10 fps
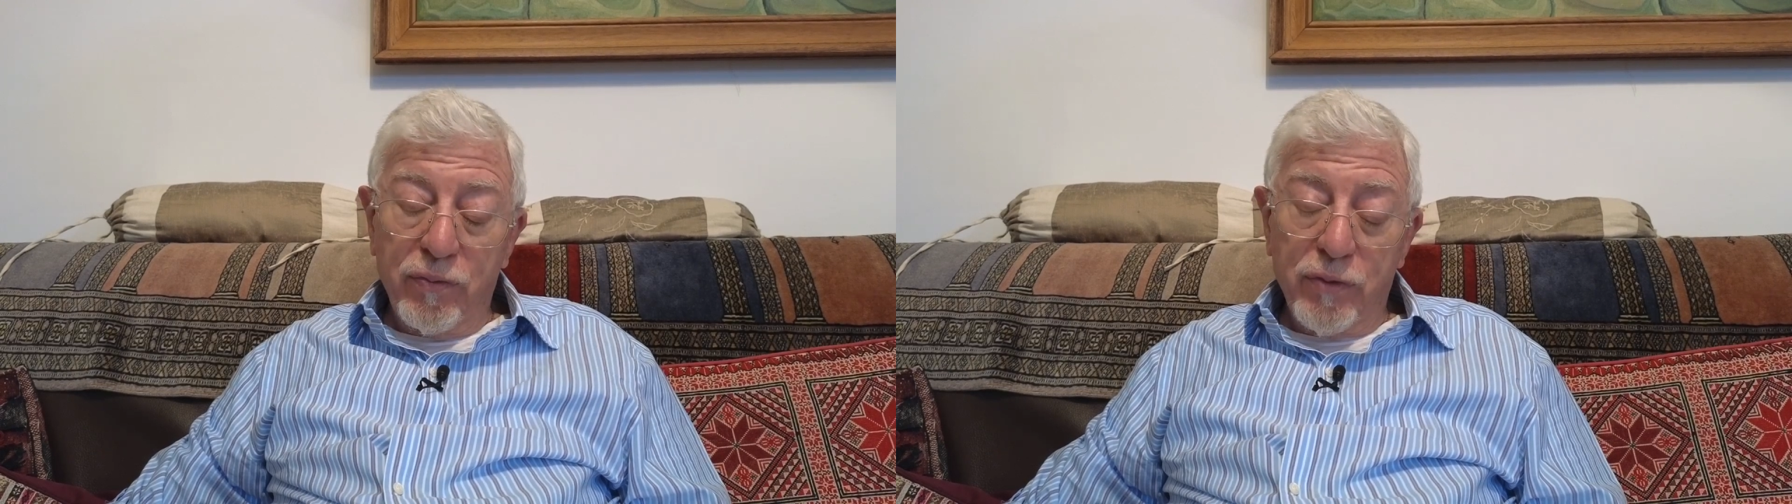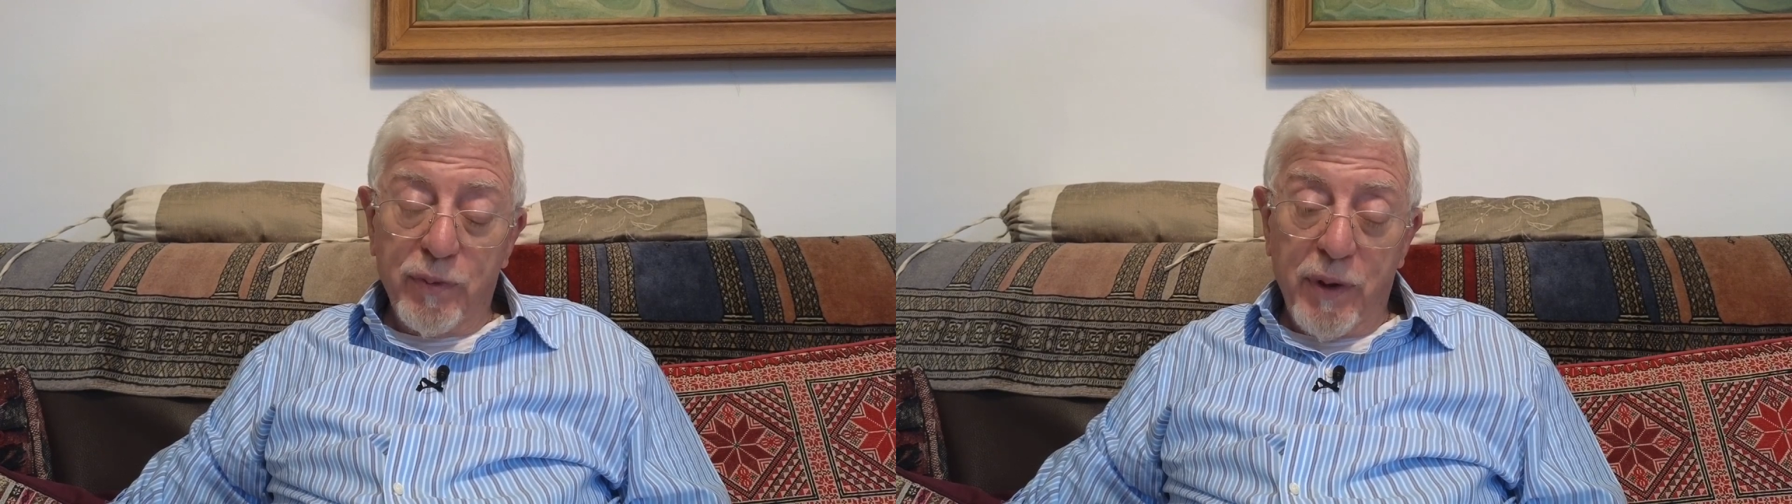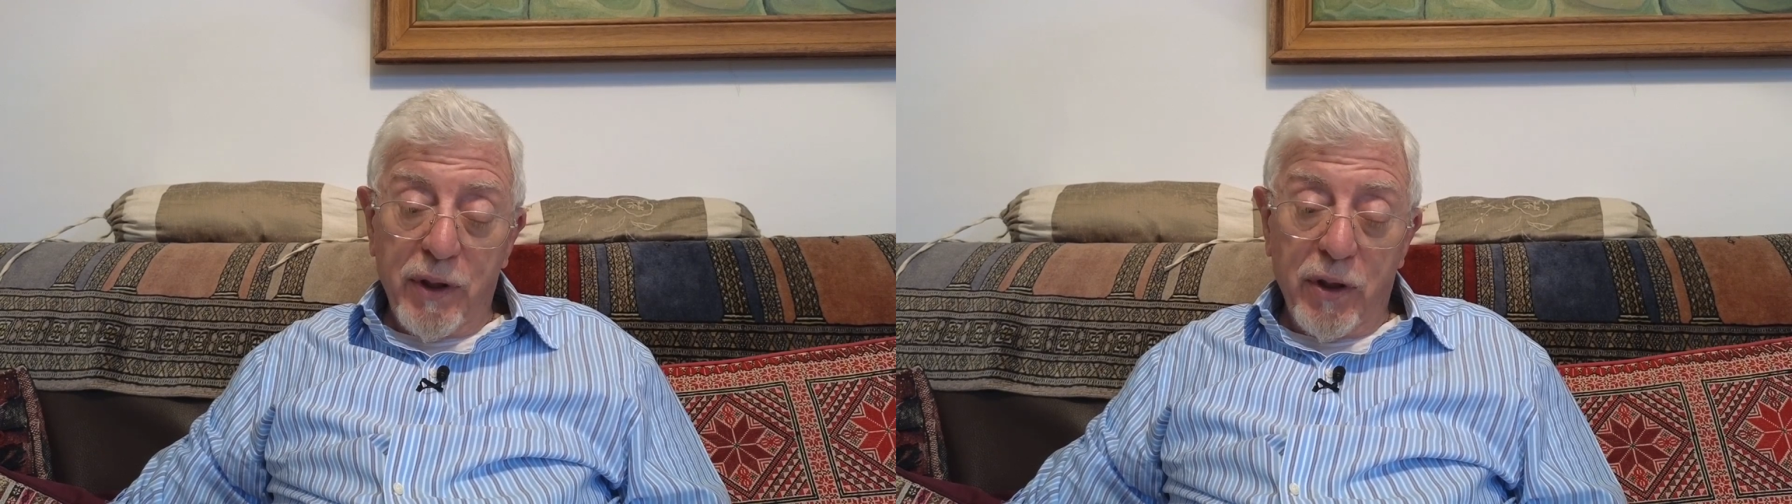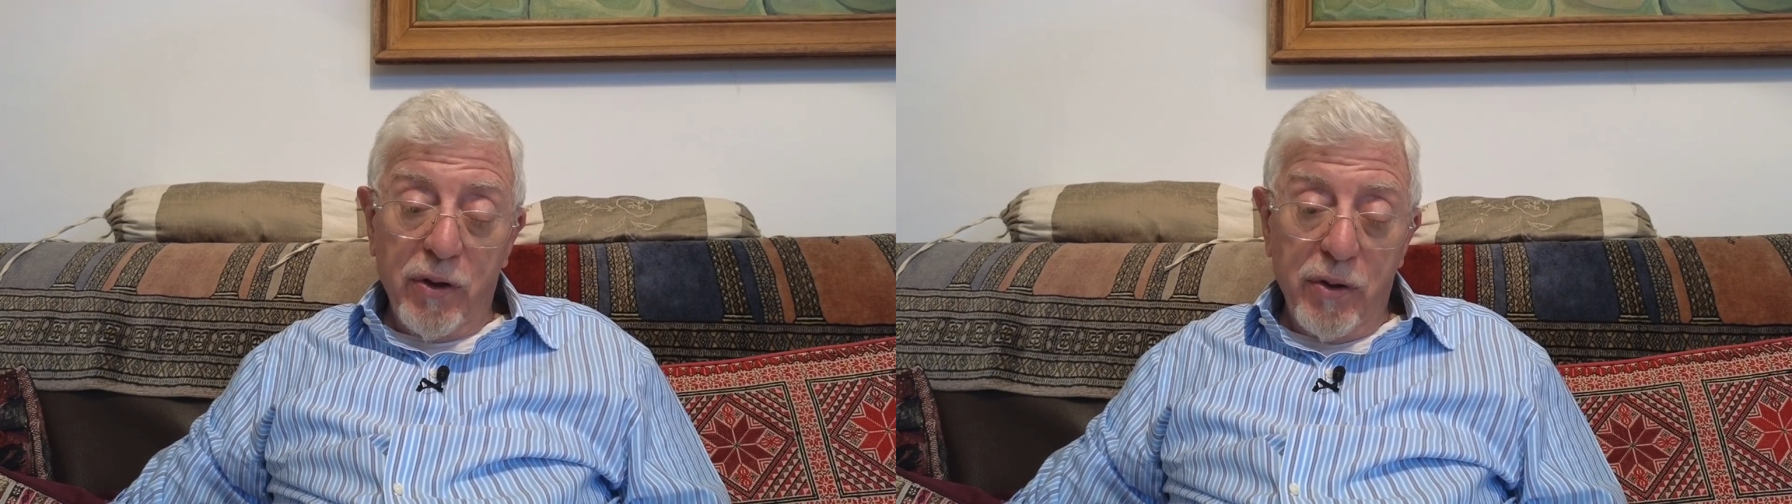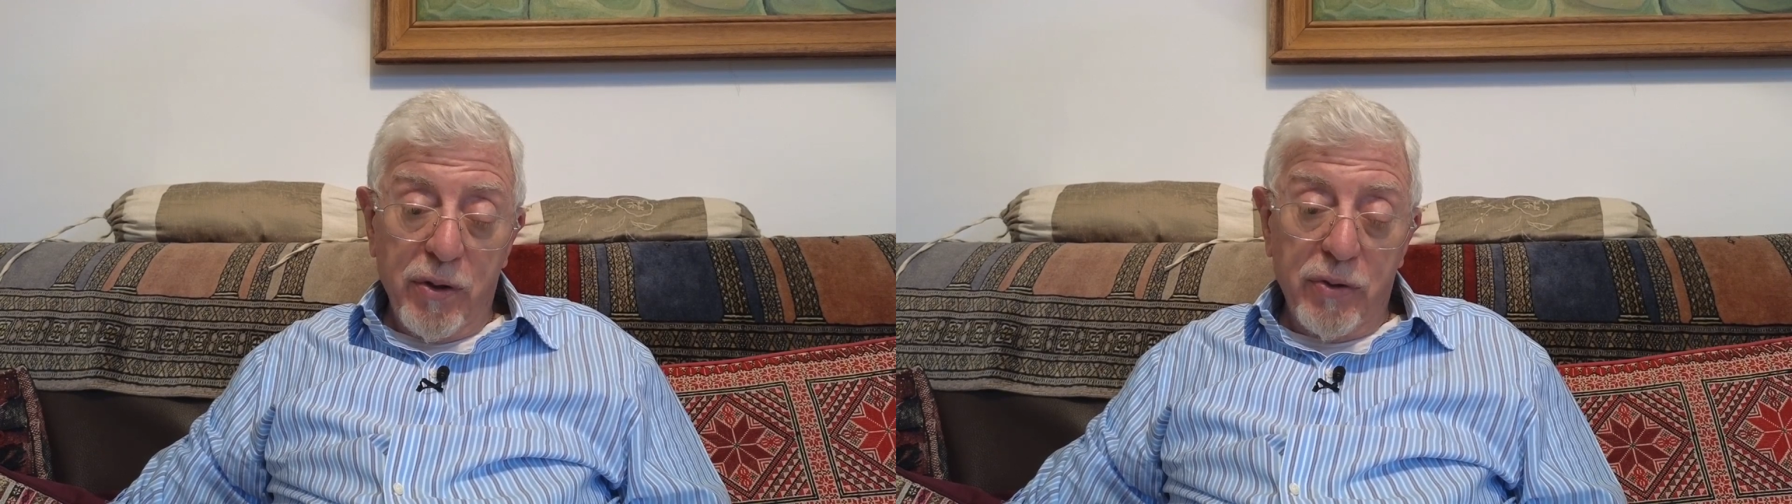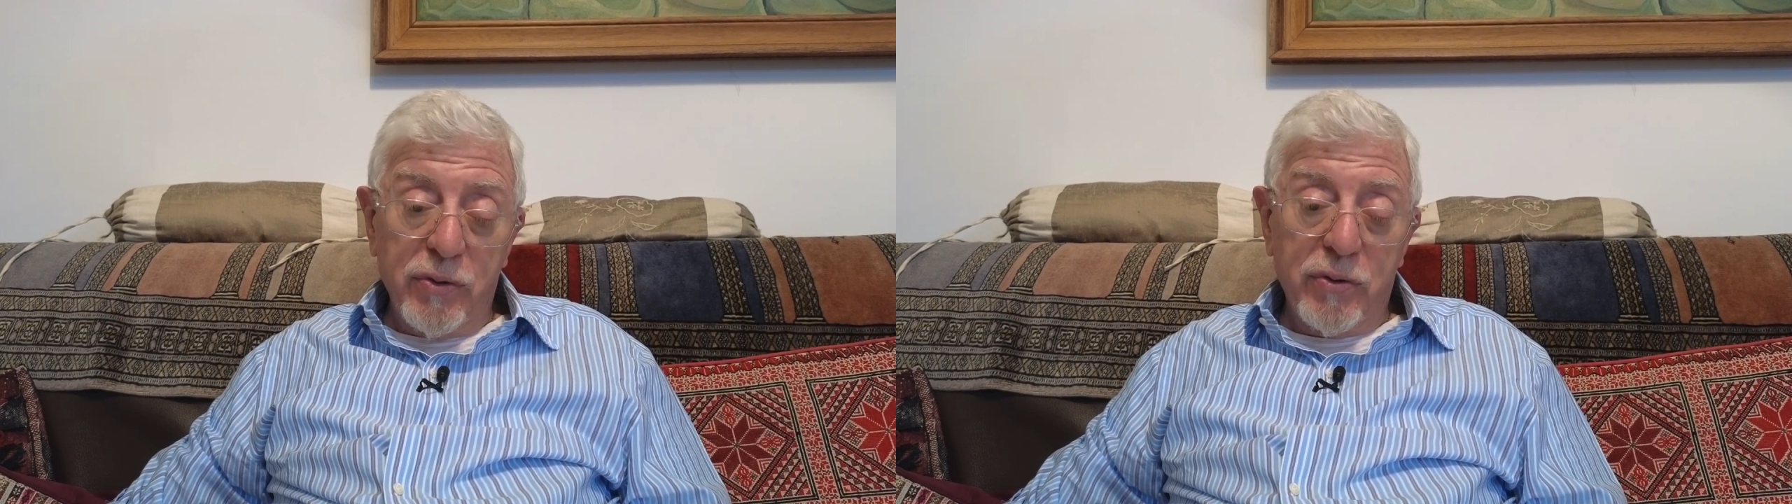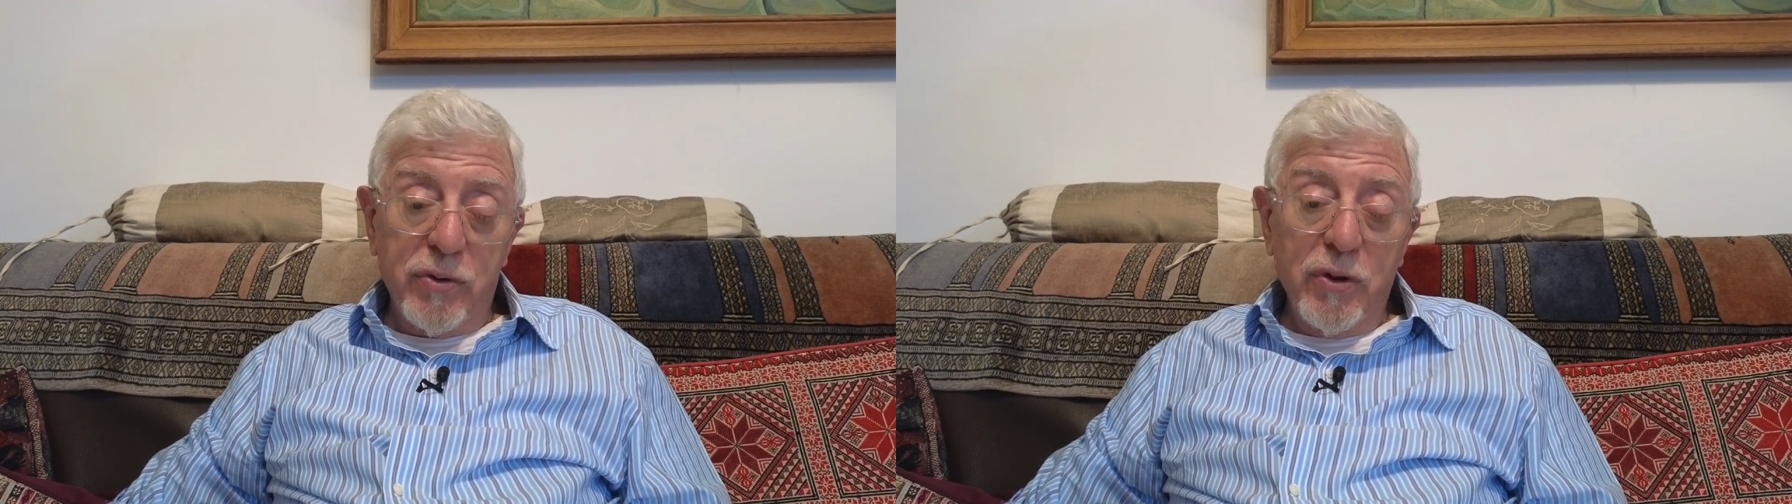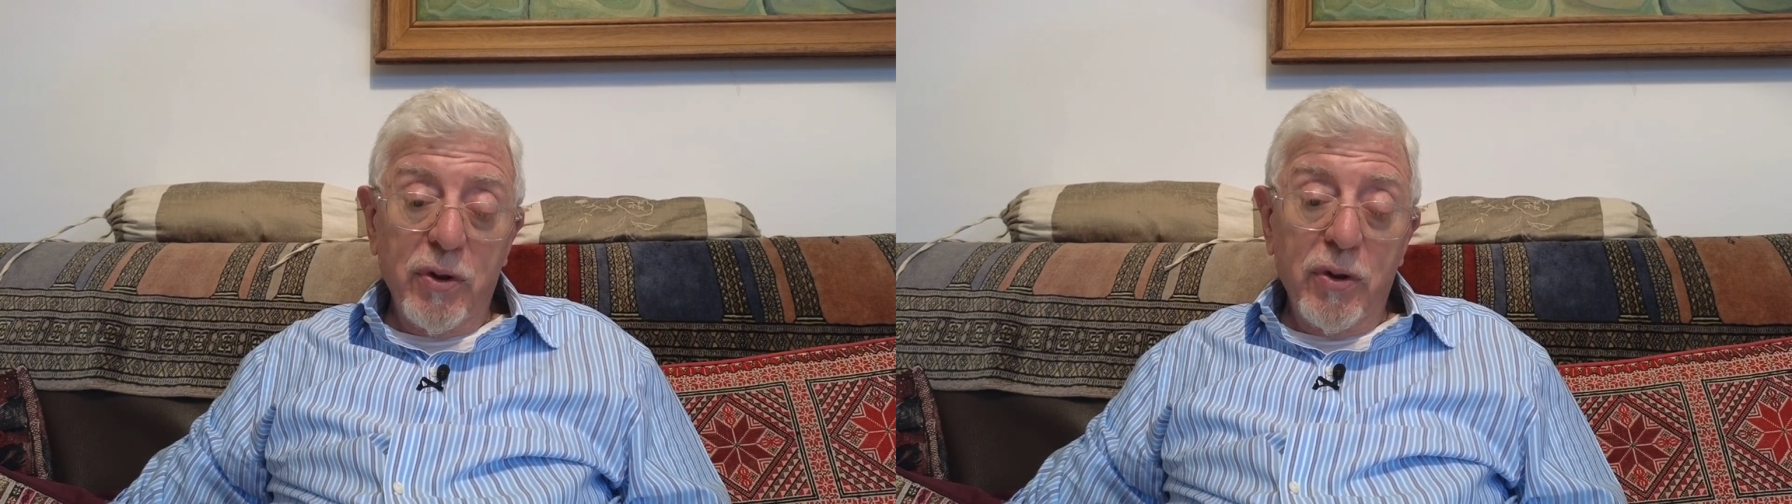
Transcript: spending years